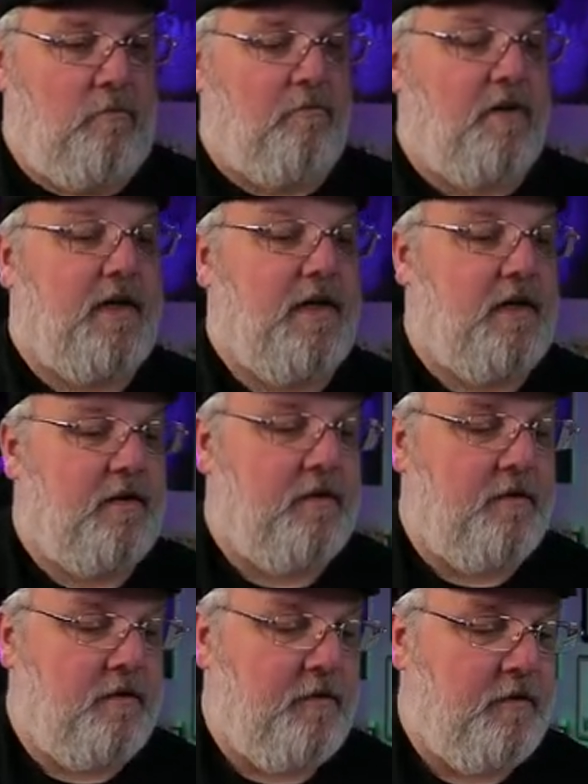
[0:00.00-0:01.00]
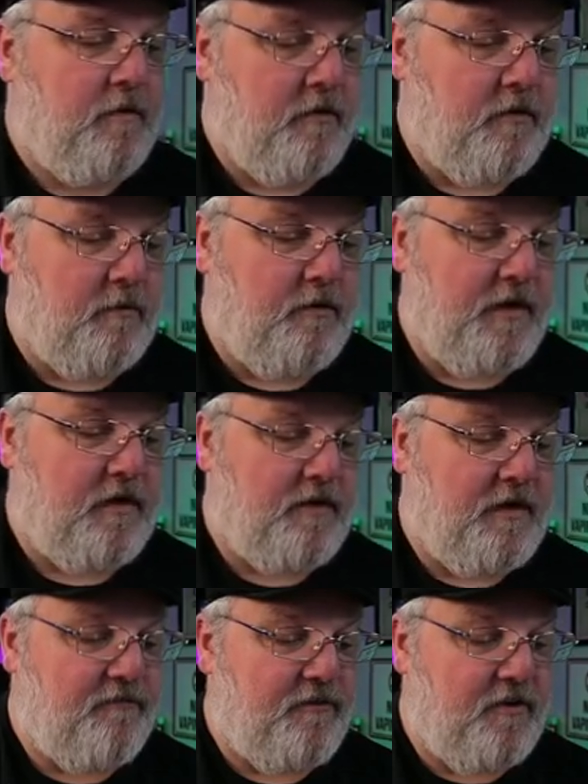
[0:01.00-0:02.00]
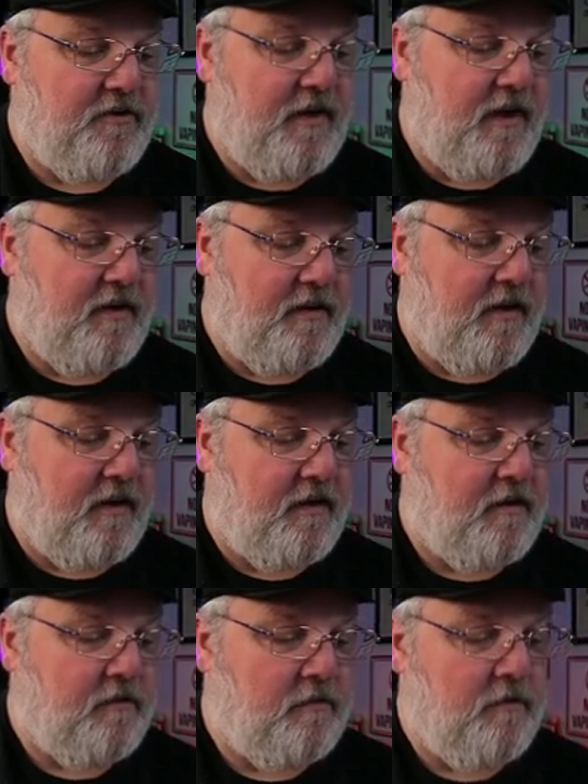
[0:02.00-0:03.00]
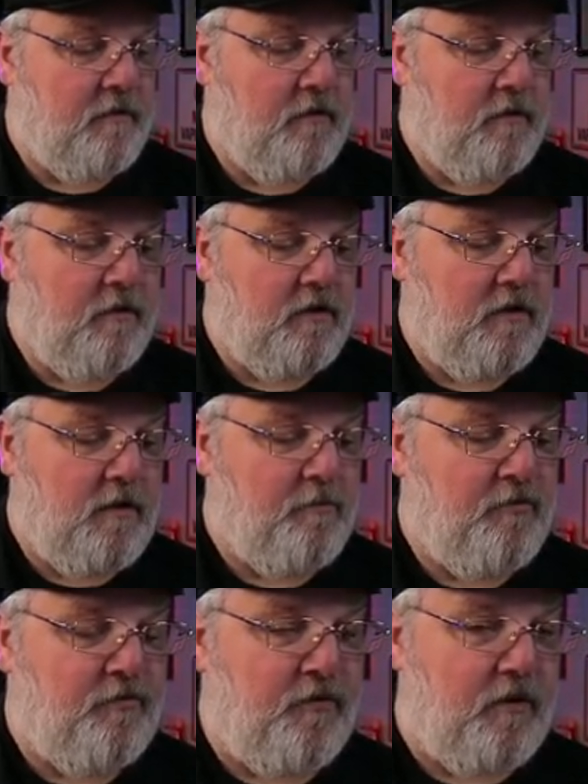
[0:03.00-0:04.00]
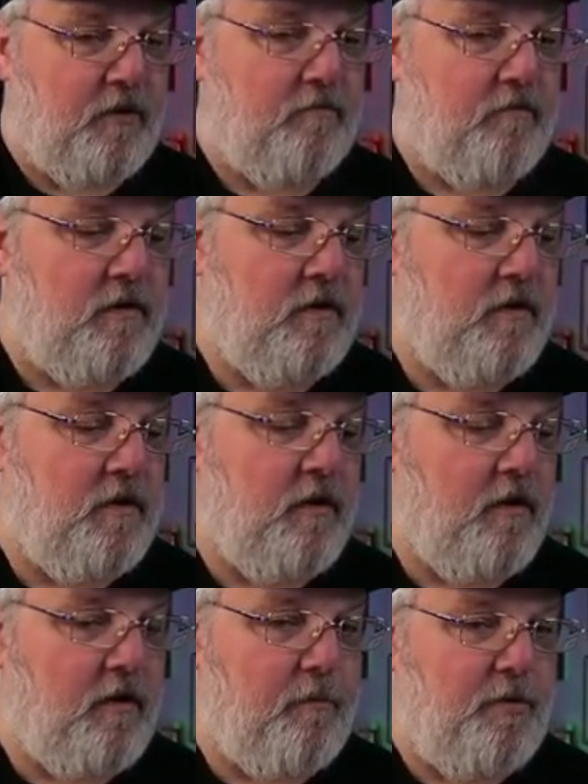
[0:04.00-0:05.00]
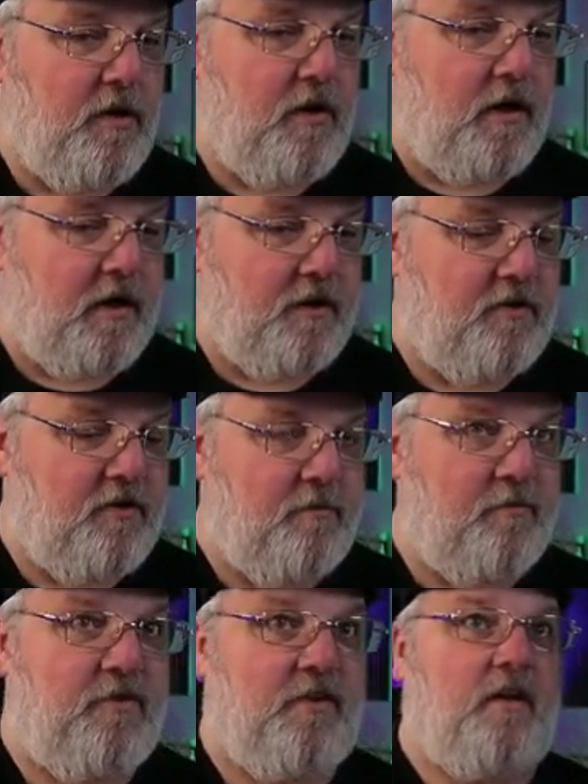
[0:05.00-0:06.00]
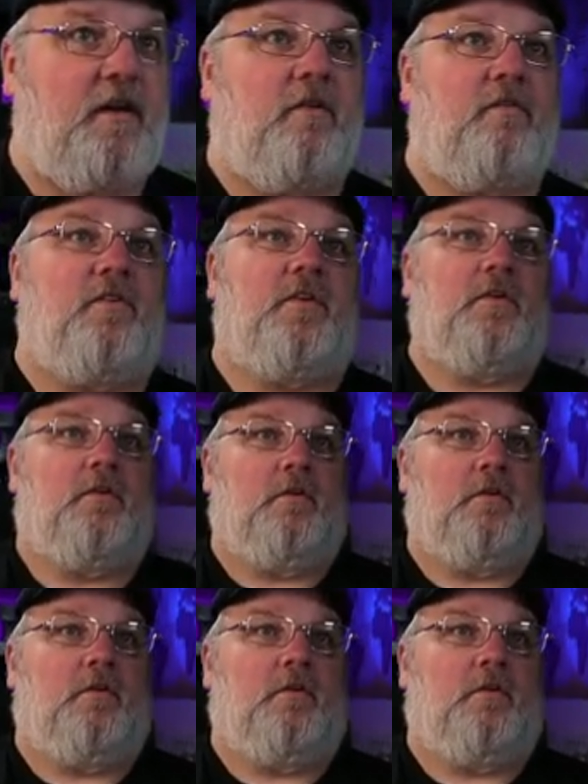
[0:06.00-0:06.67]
But the real difference, I think, comes from the pods themselves.